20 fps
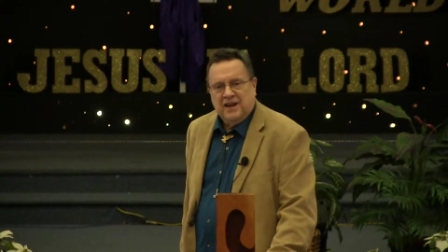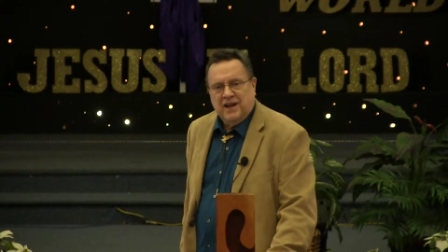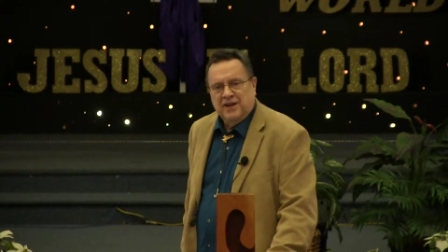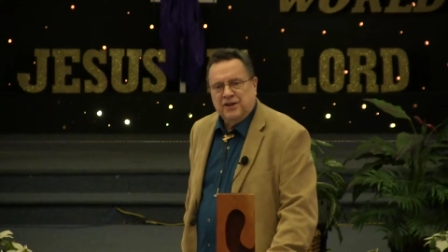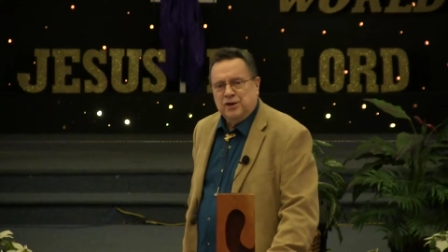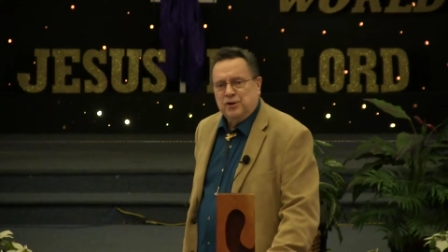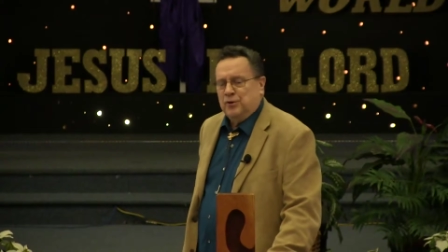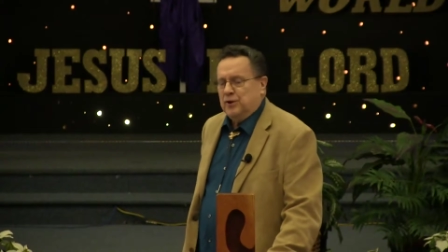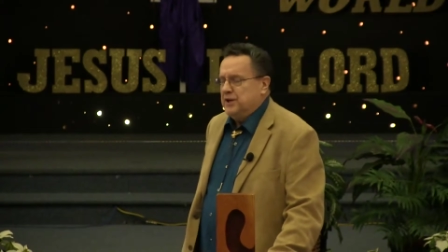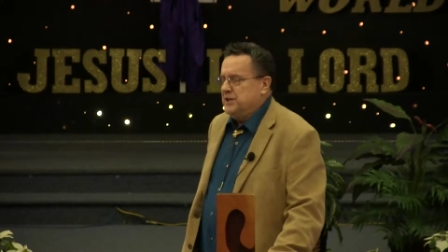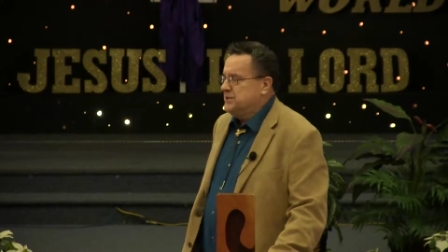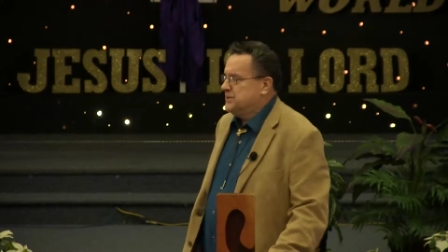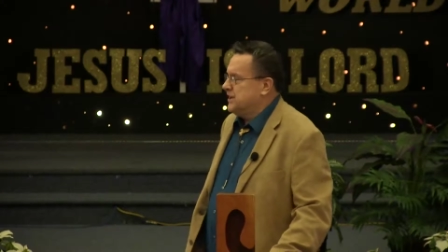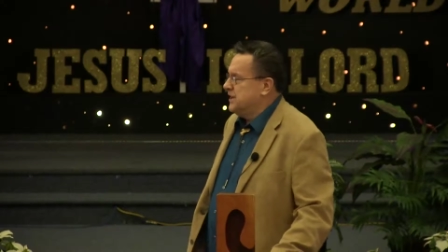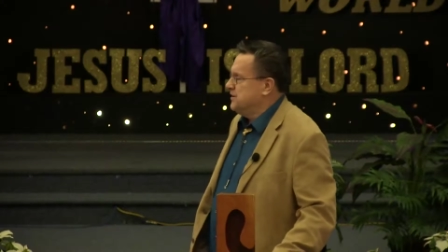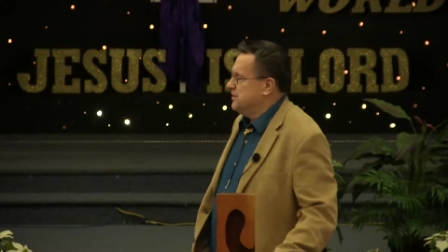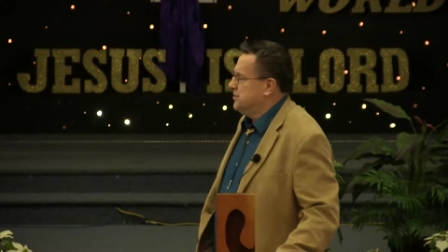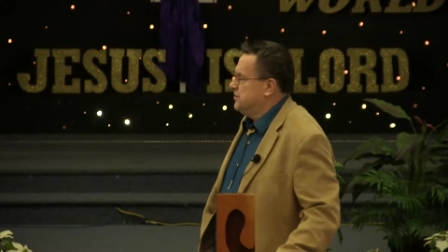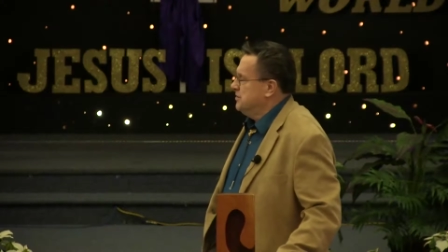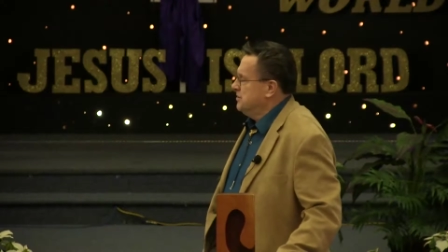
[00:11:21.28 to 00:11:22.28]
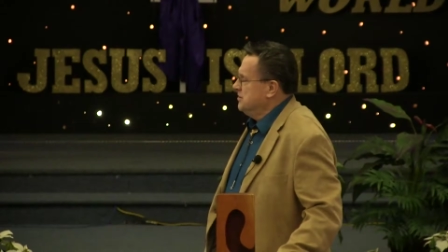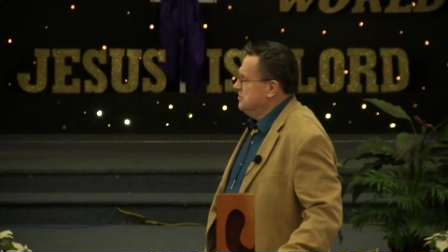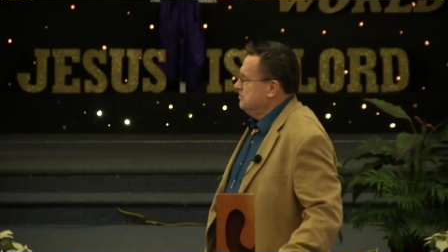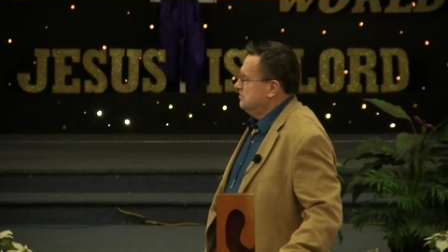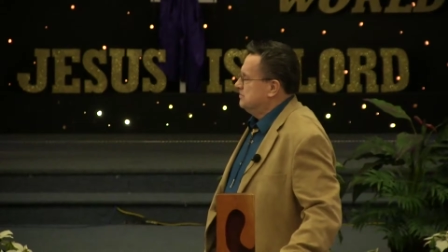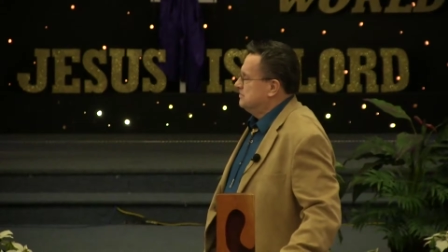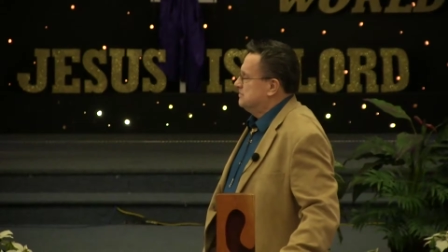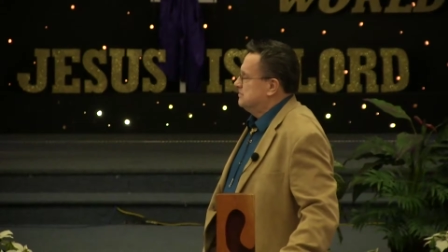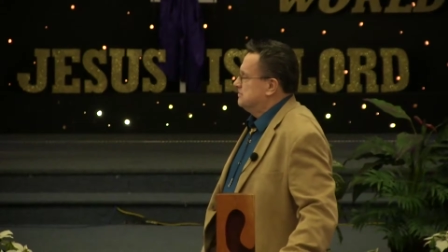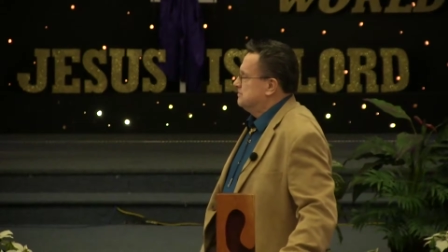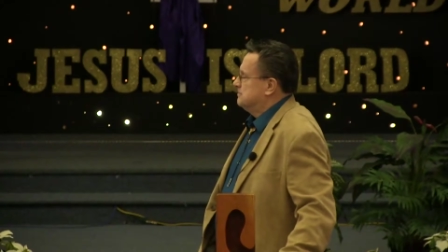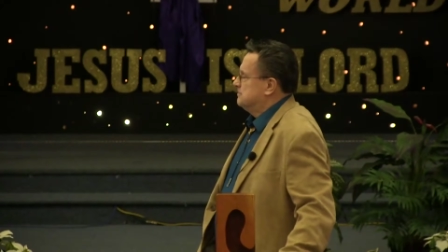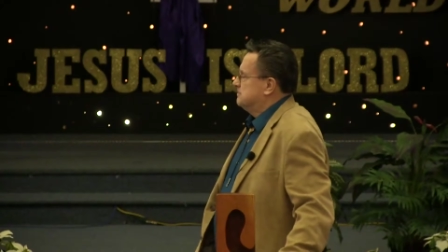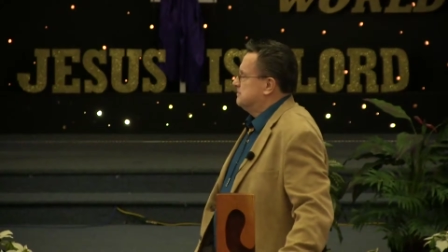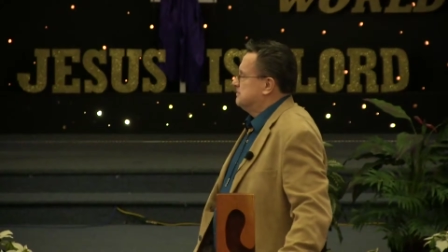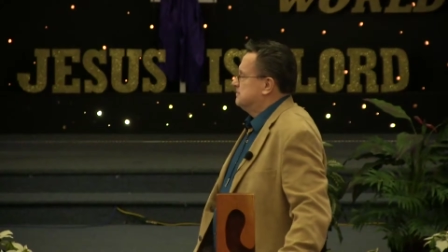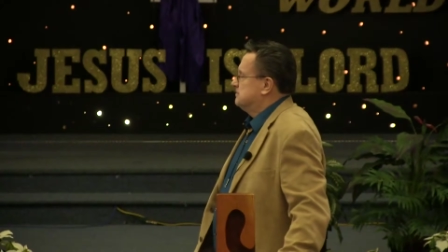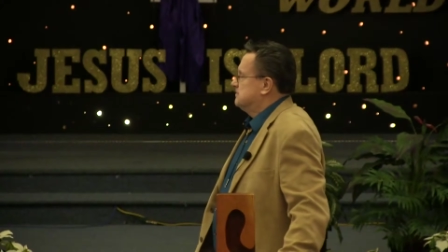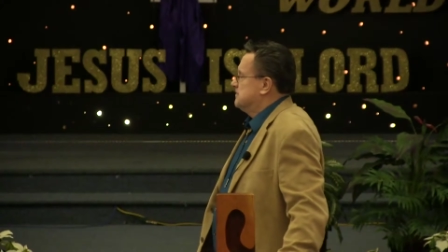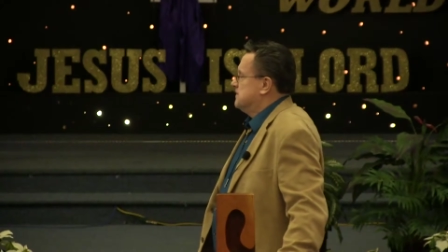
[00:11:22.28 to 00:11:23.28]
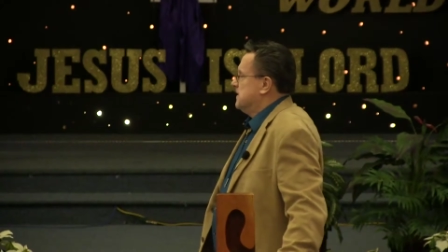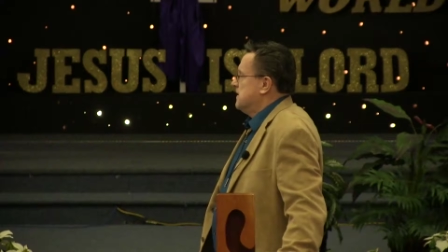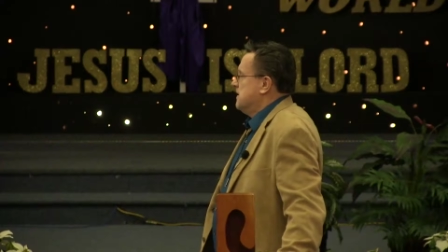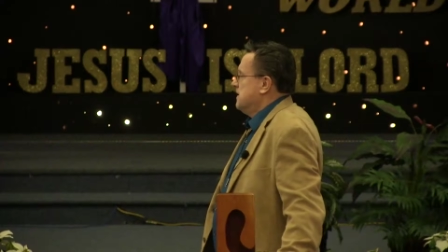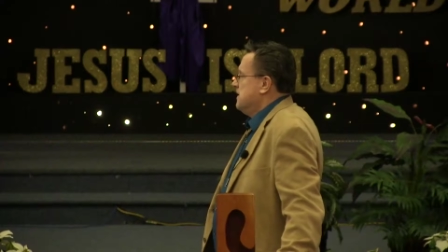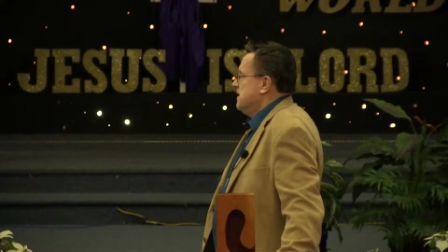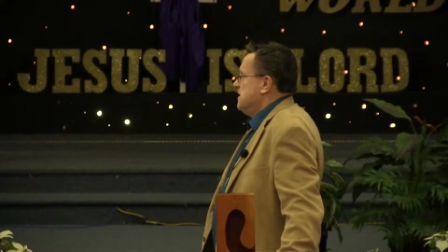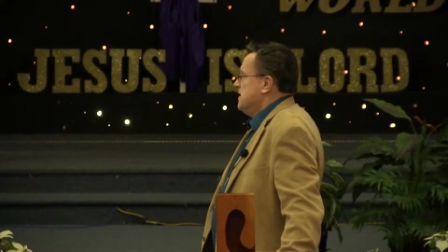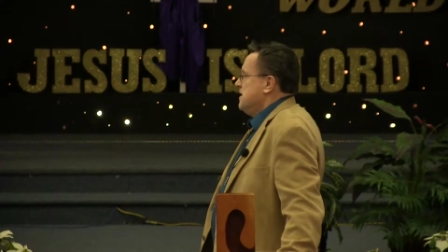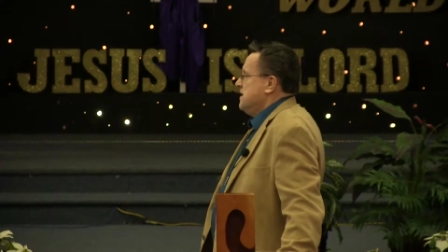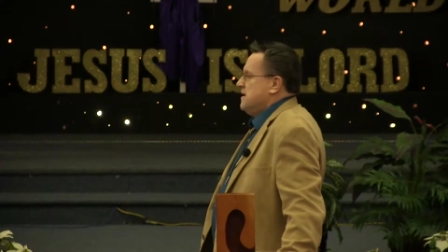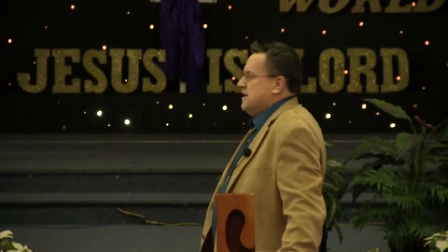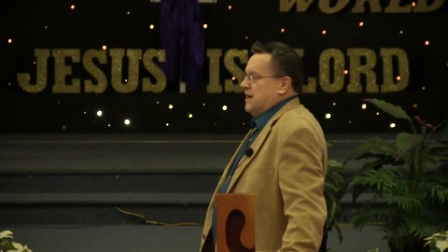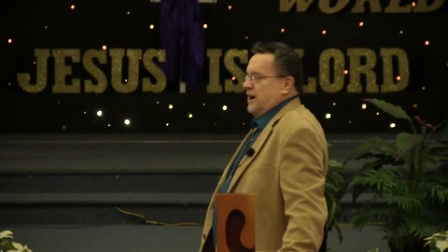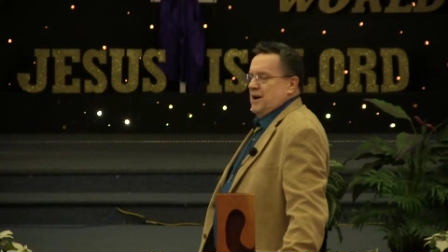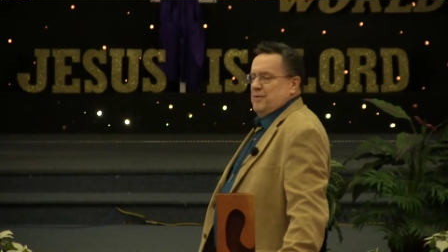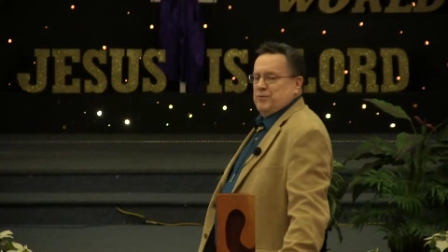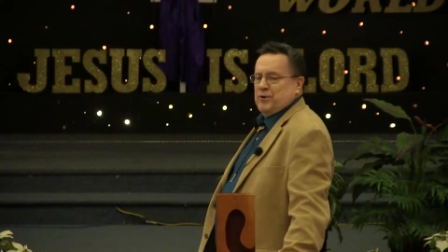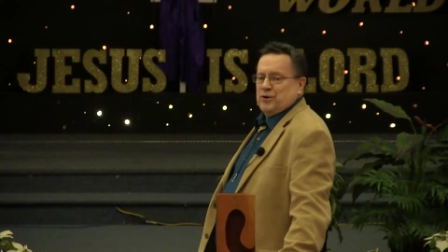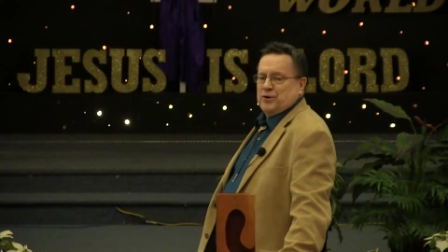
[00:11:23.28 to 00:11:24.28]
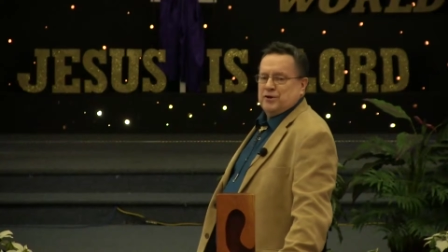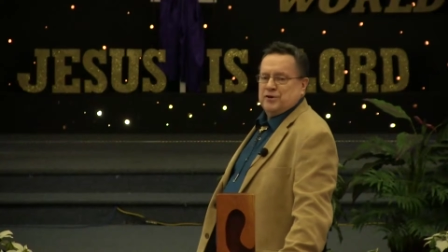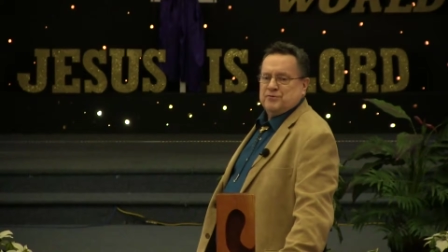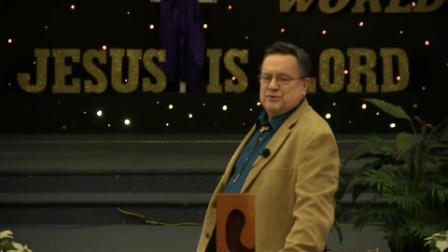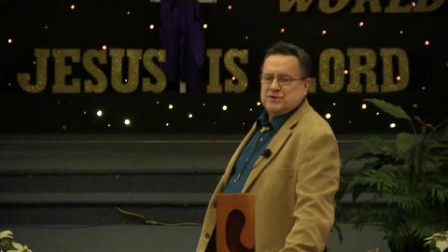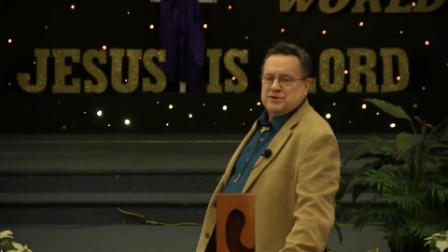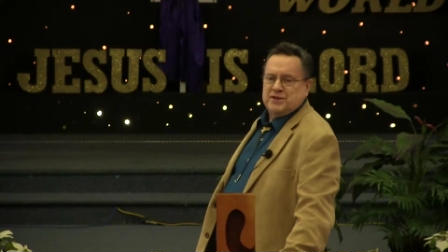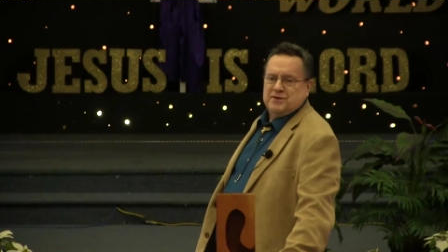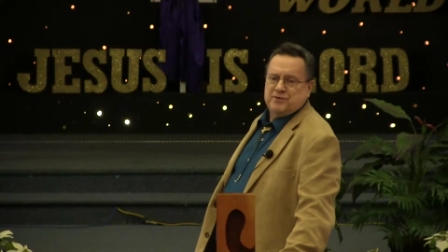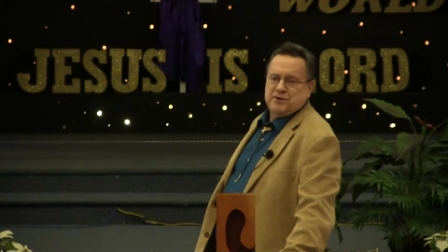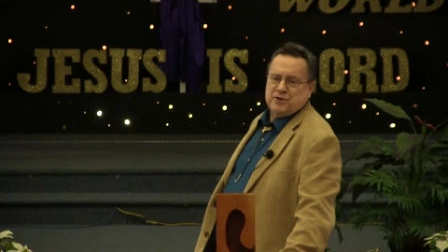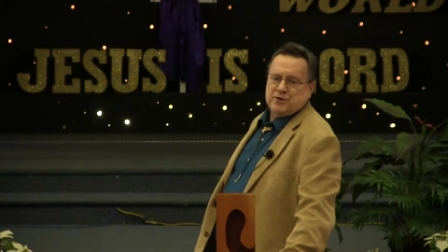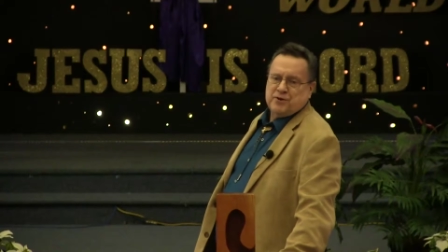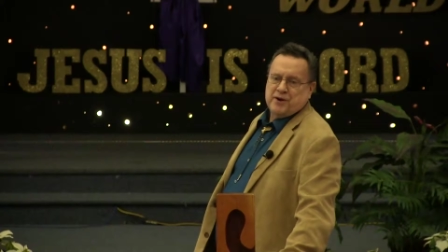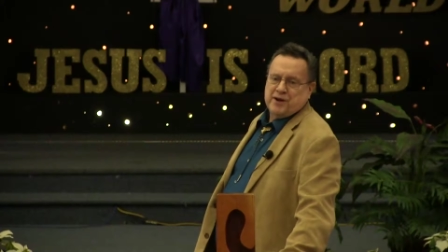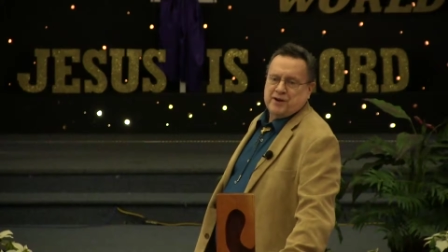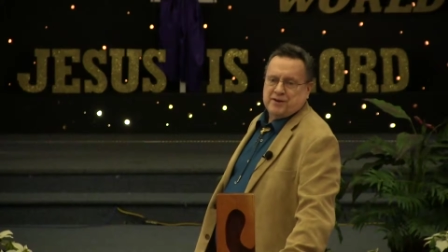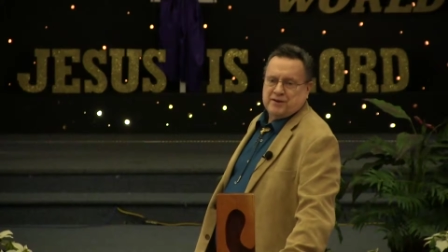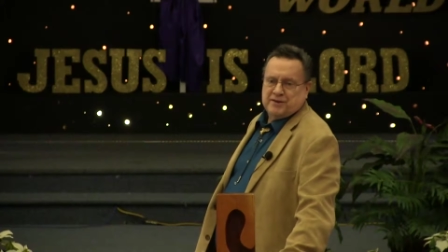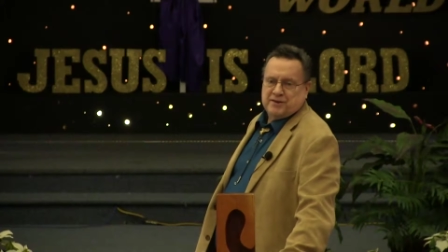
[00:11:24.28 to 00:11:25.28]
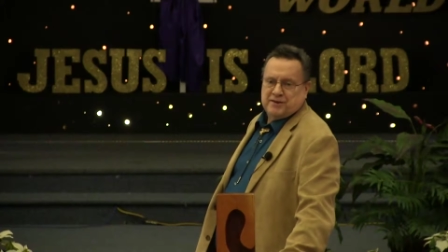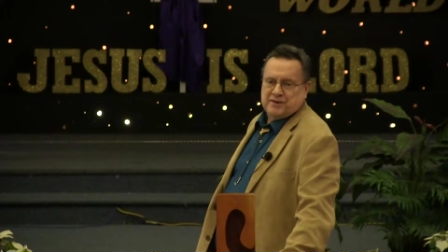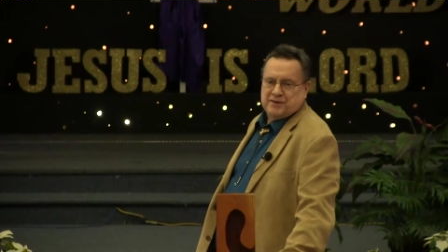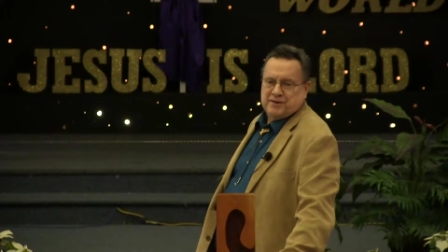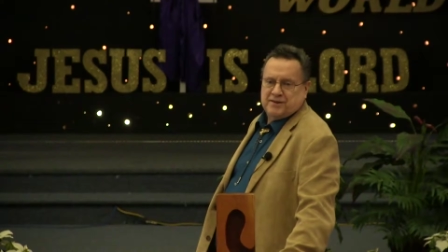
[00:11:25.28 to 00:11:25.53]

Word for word: And you know what he said to him? I'm going to receive a crown.